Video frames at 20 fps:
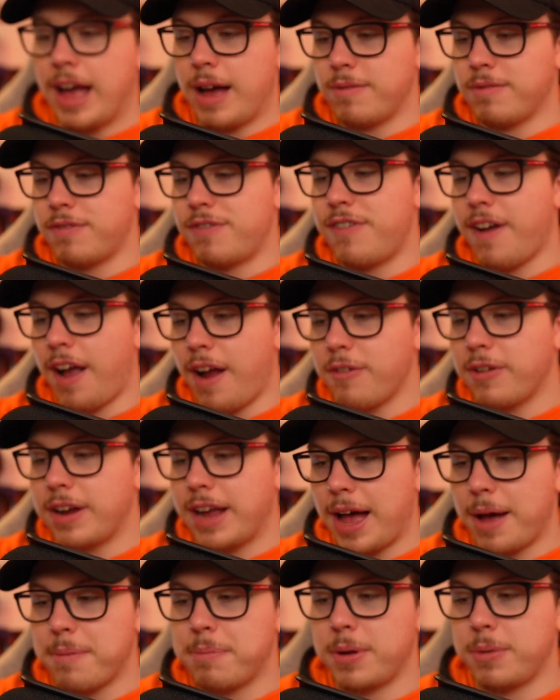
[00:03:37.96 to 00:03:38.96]
very
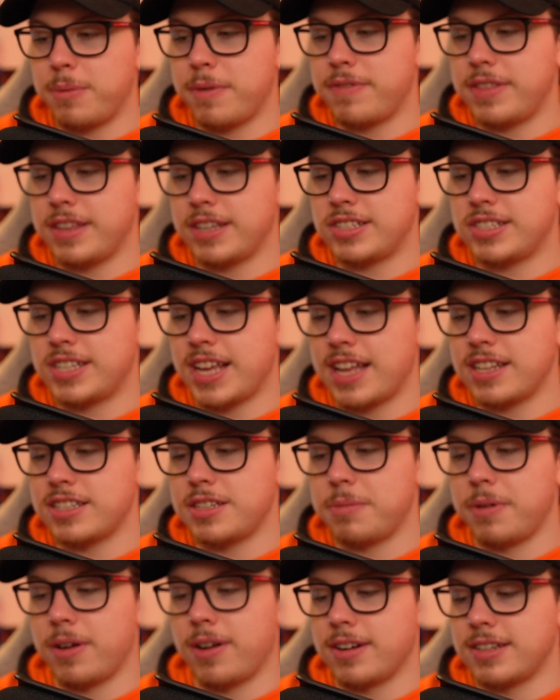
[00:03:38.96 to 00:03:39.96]
happy with this set,
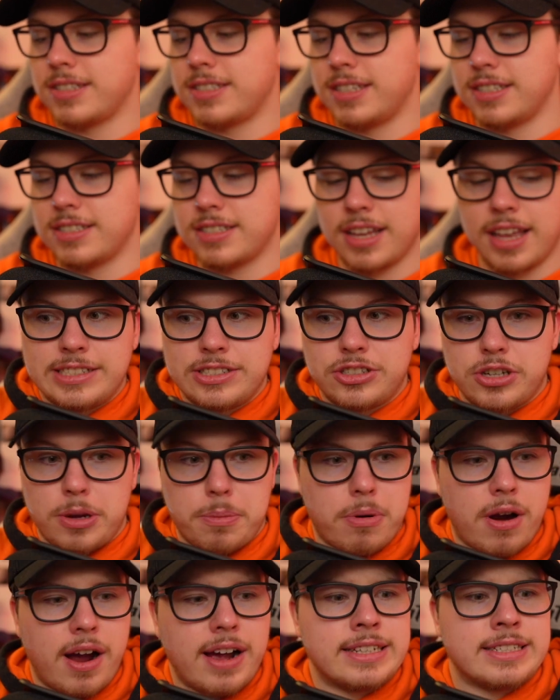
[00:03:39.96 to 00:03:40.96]
to be honest. It's
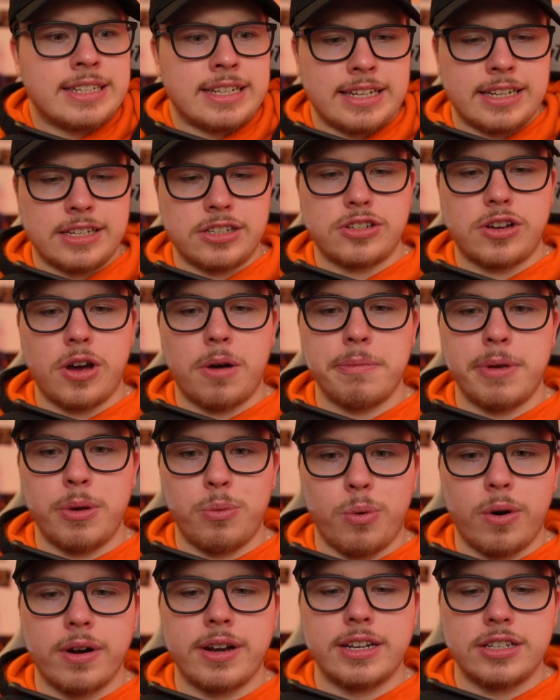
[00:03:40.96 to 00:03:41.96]
surprisingly, it's got me
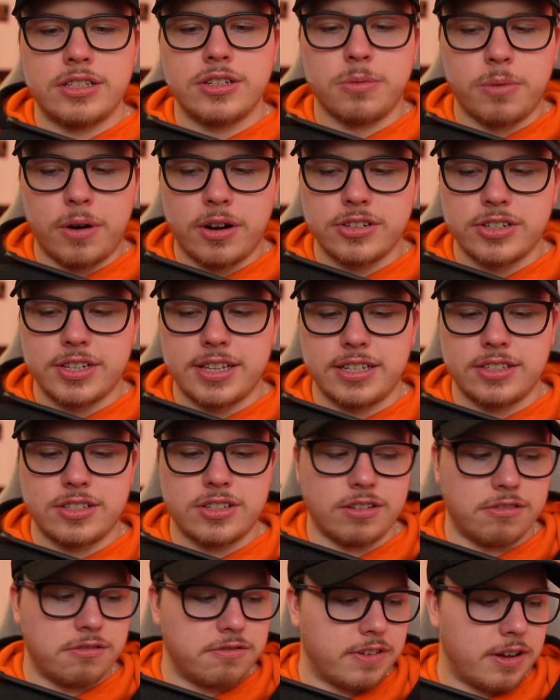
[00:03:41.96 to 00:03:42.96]
wanting to watch these
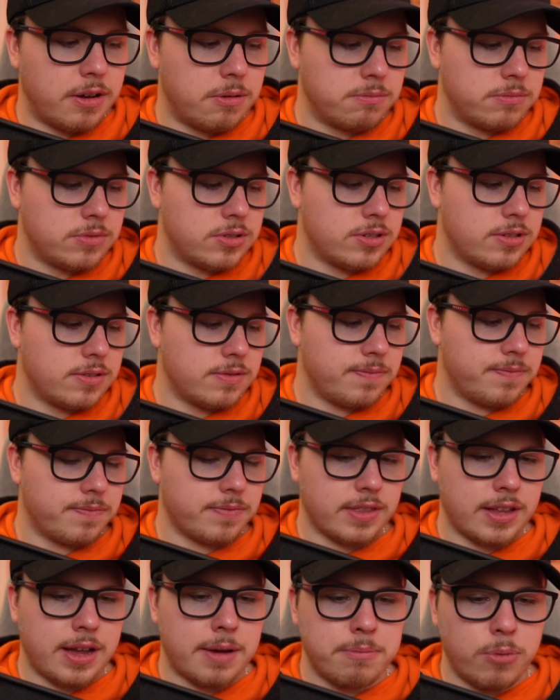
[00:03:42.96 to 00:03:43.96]
two films.
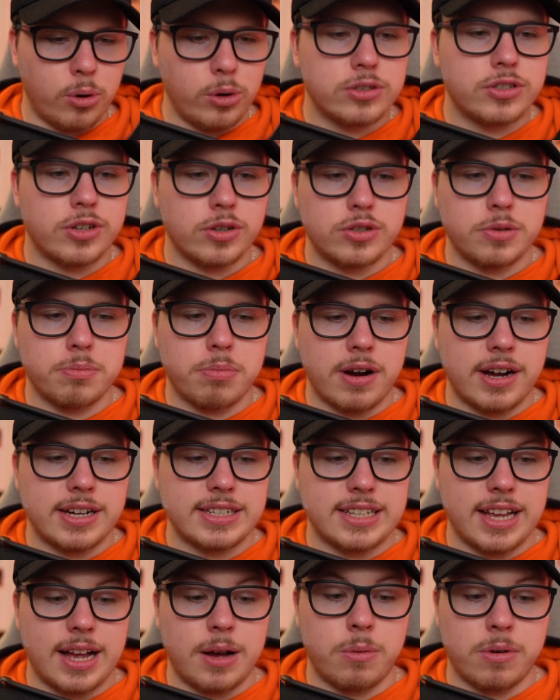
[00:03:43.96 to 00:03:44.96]
I'm more so
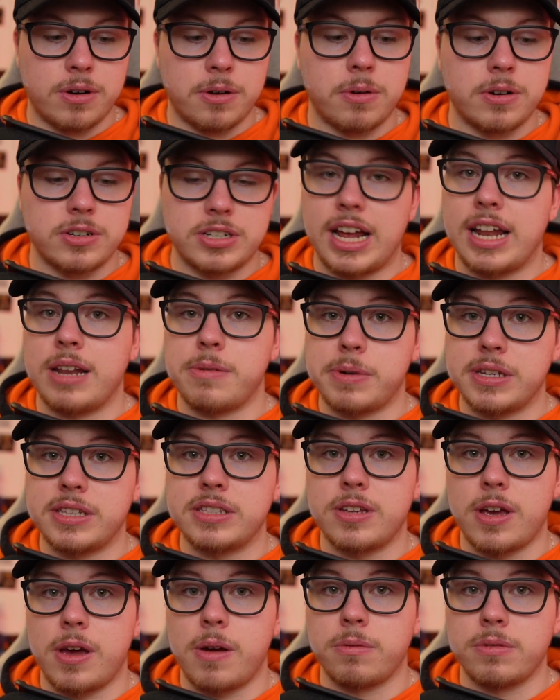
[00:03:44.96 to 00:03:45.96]
surprised that I want to watch Halloween
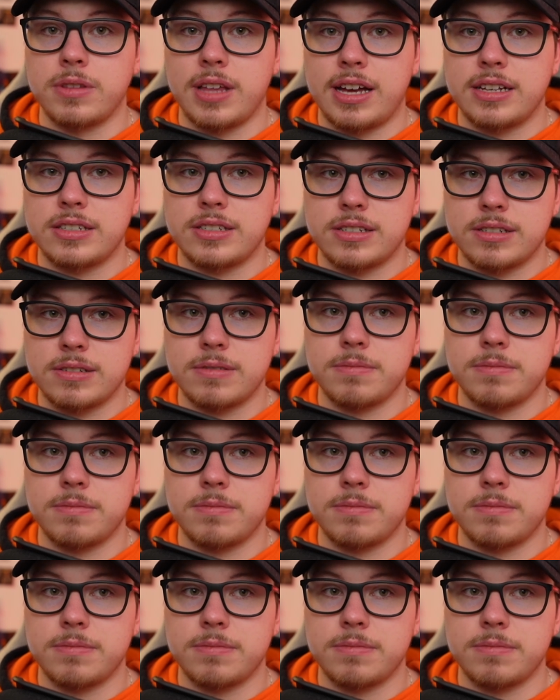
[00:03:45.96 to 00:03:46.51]
2. That's